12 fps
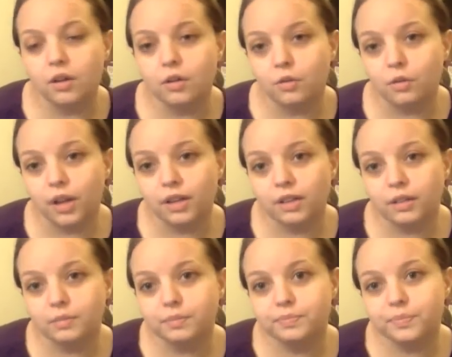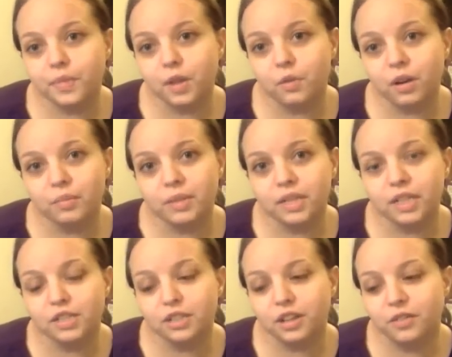random
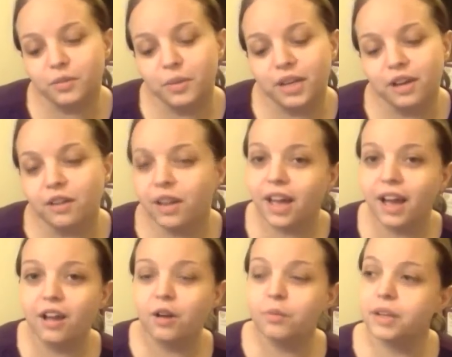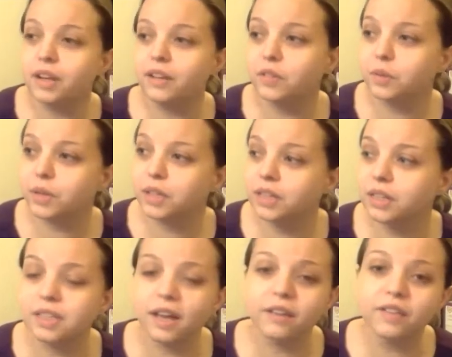recommendation of the week. Okay, I hope that everyone
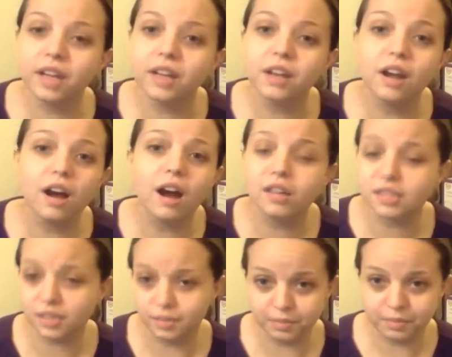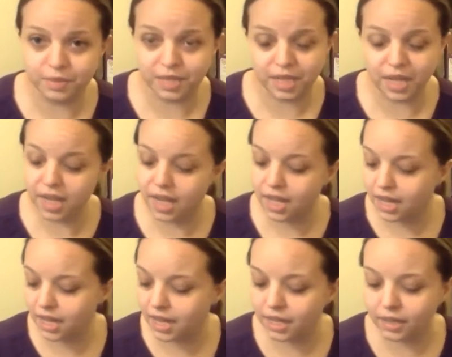is having an awesome day
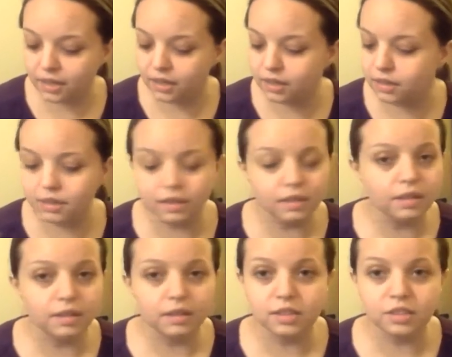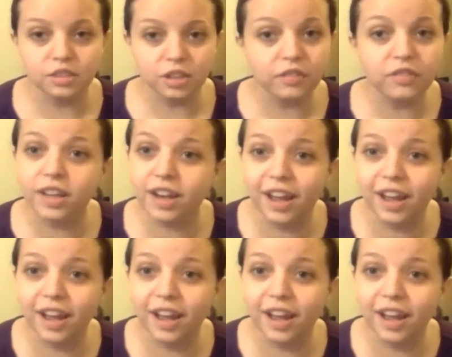and stuff, and